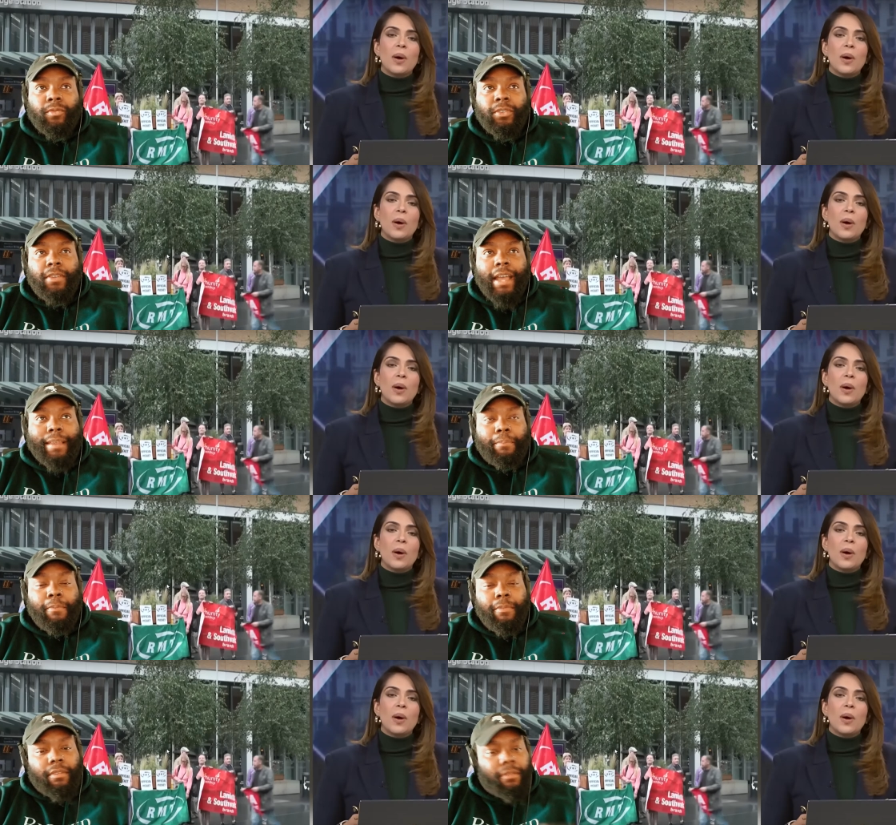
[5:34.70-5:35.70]
Speaker 1: where you got
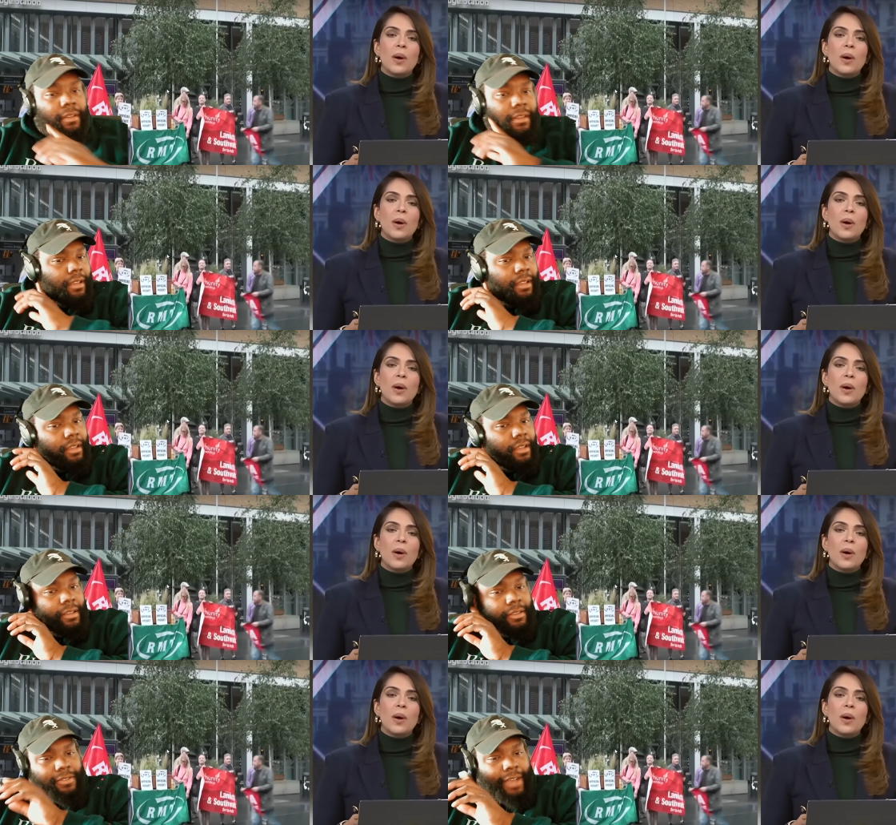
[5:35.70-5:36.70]

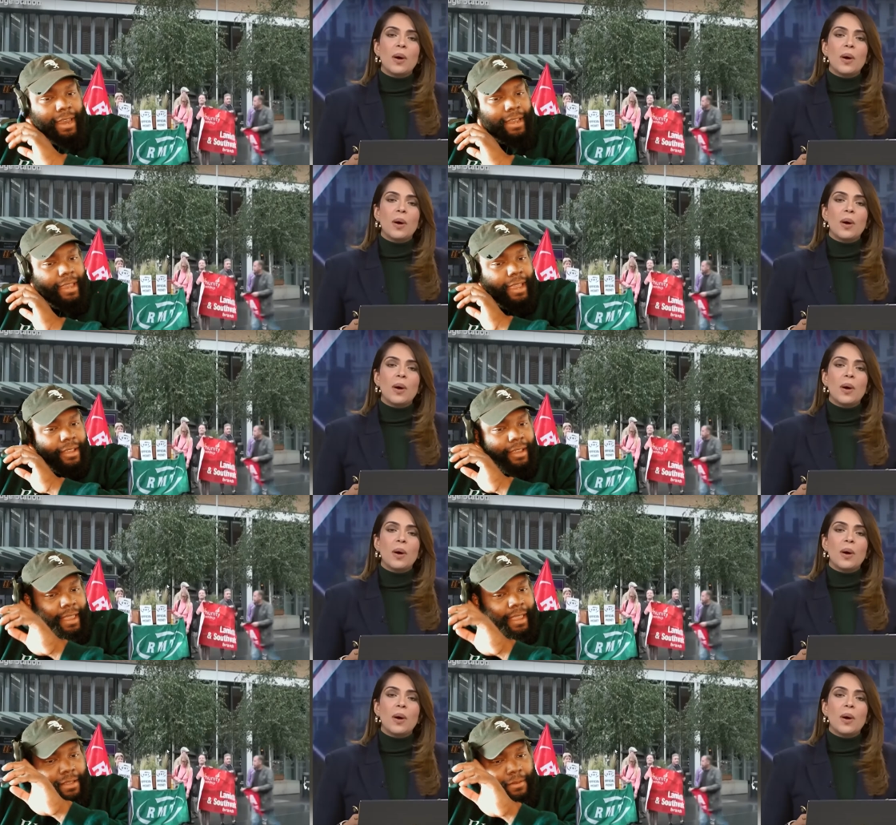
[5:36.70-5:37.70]
a
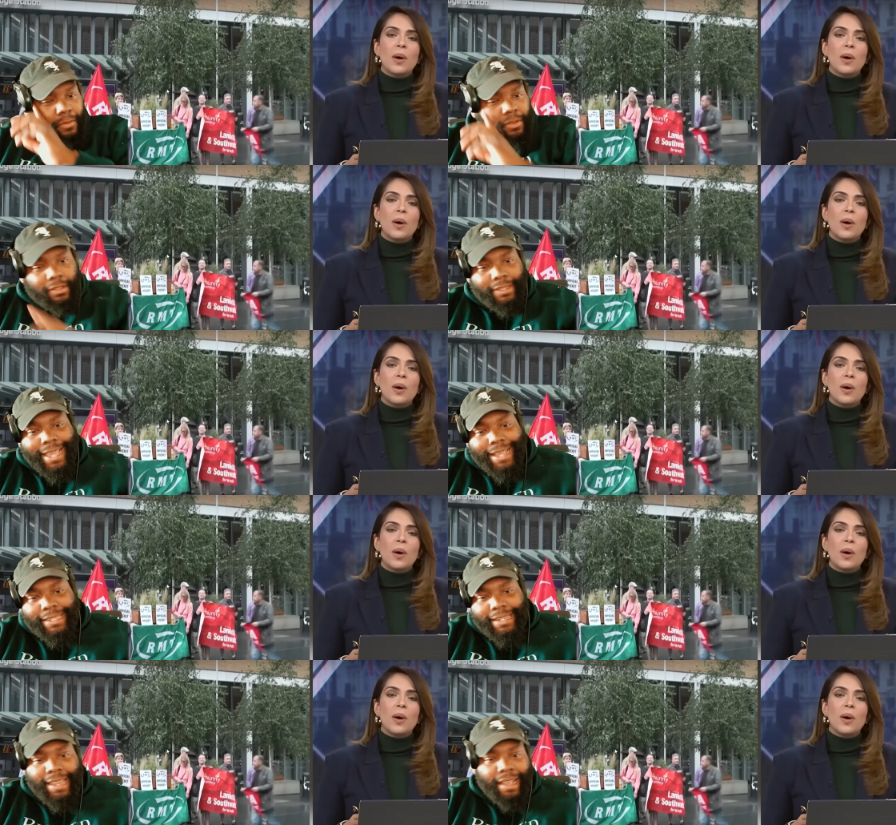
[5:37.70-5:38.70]

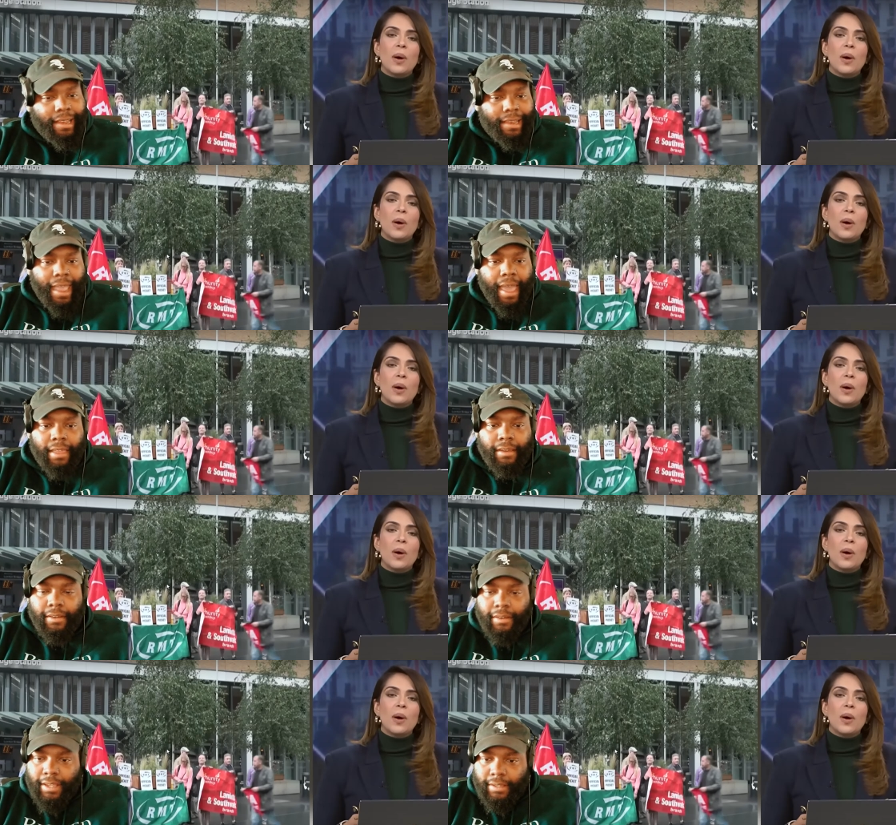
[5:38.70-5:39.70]
designated calendar.
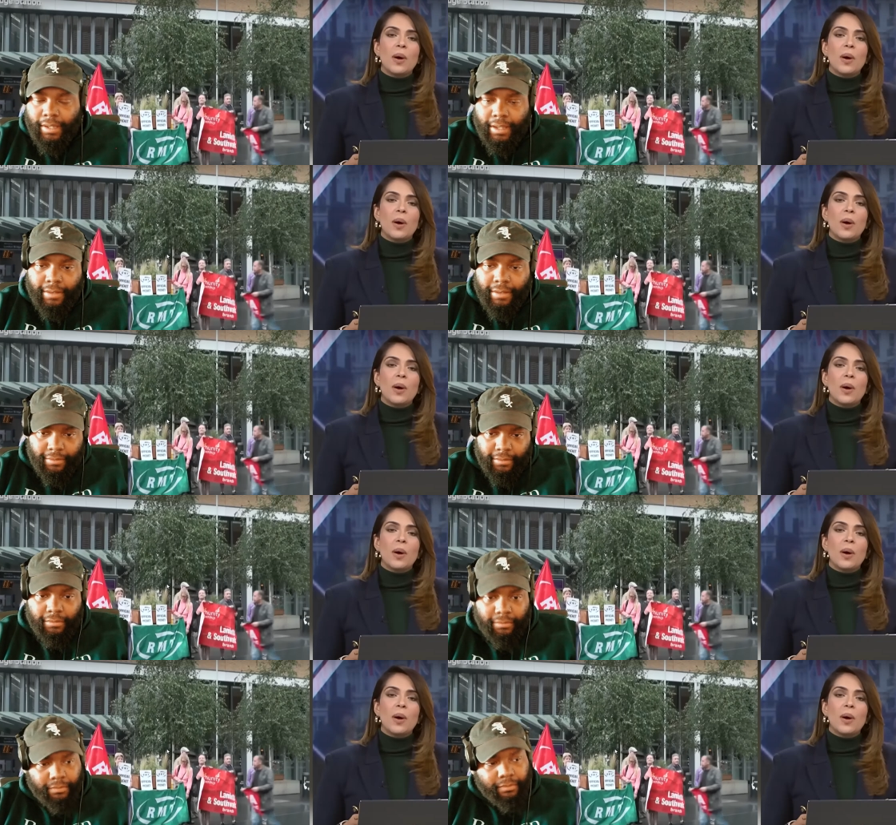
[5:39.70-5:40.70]
That's tough.
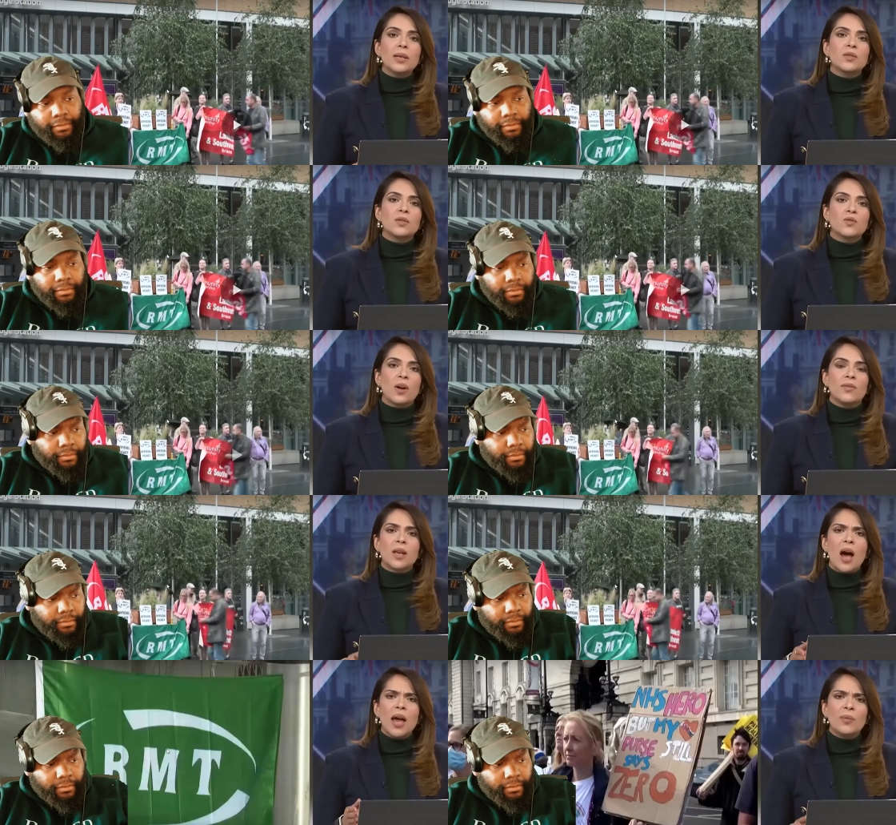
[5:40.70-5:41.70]
Speaker 2: Bus drivers,
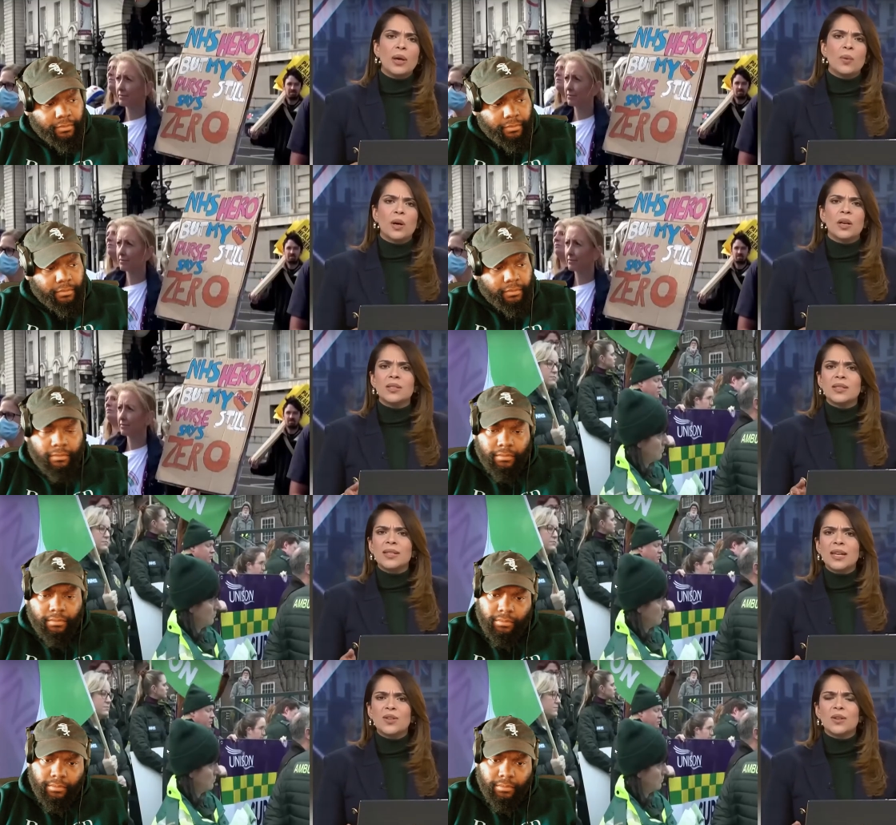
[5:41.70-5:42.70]
highway workers,
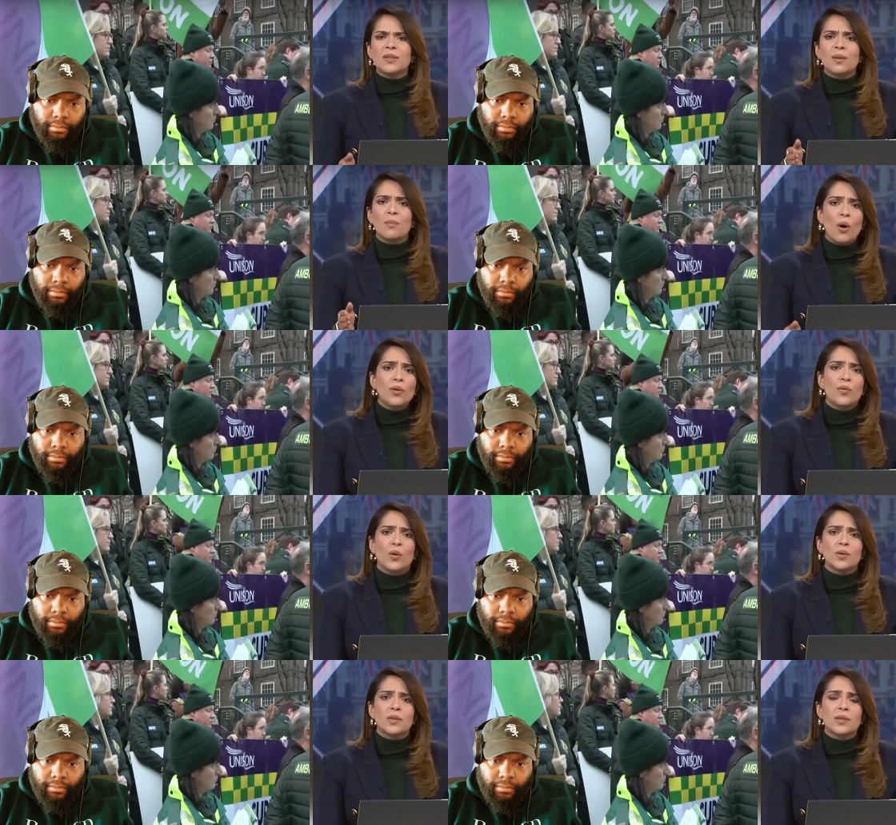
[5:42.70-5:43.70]
teachers, the border
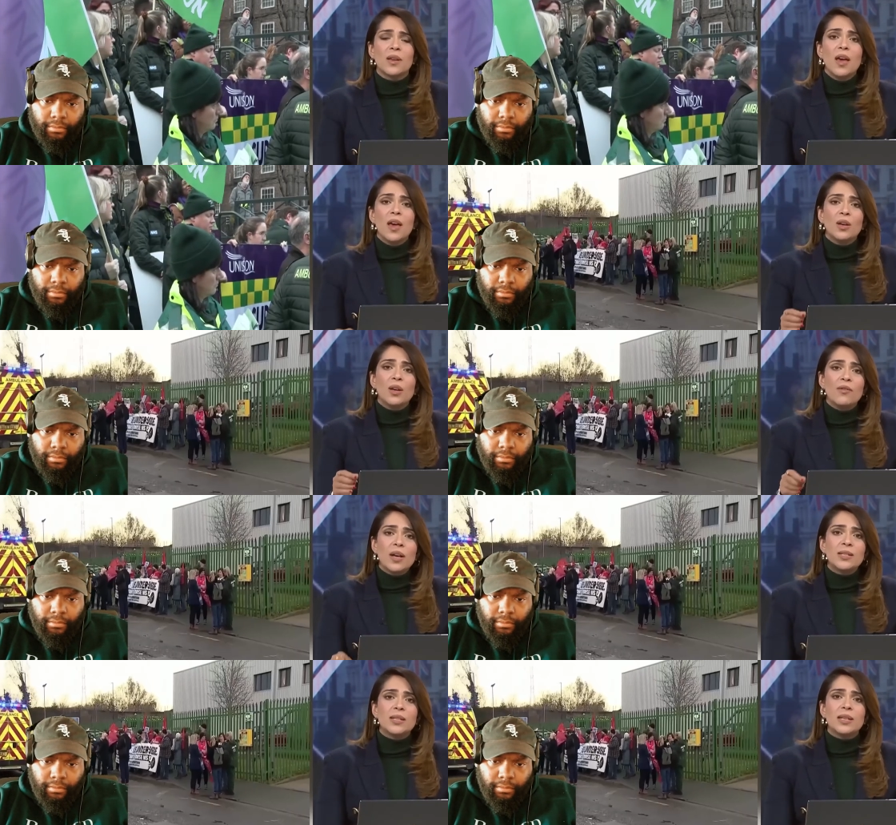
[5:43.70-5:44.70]
force,
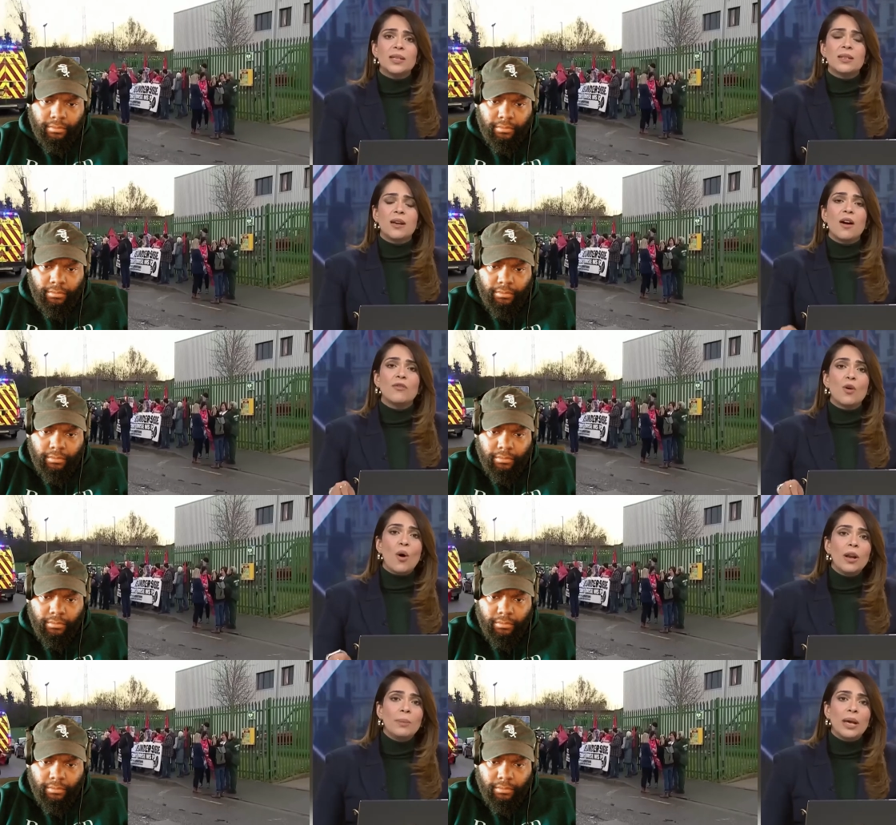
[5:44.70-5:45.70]
university staff,
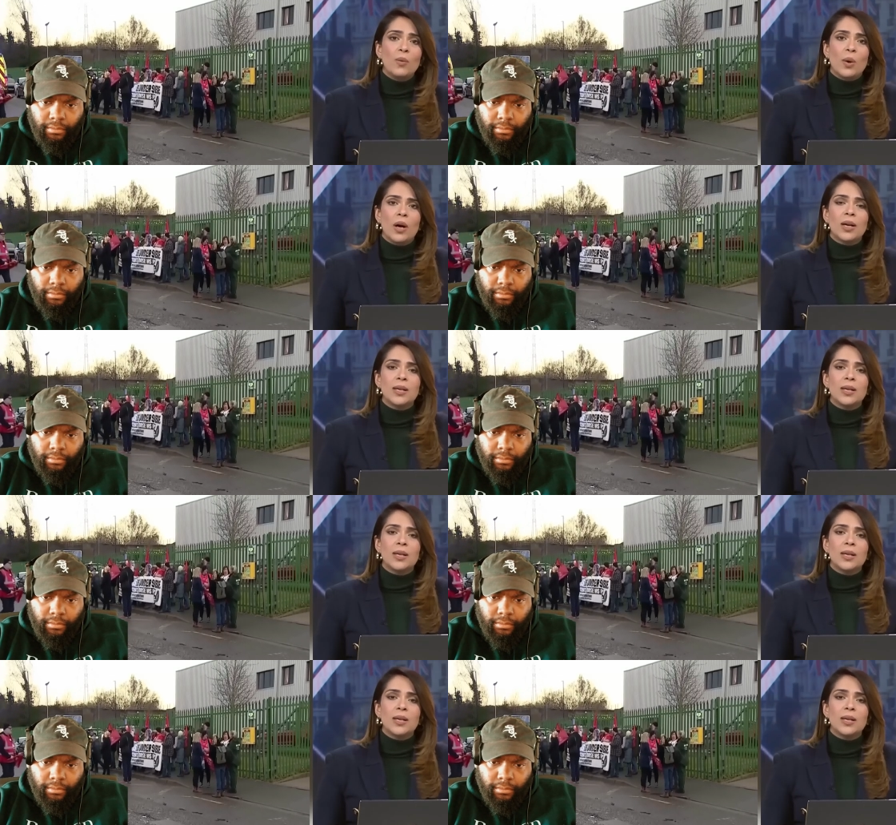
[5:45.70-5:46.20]
Royal Mail workers,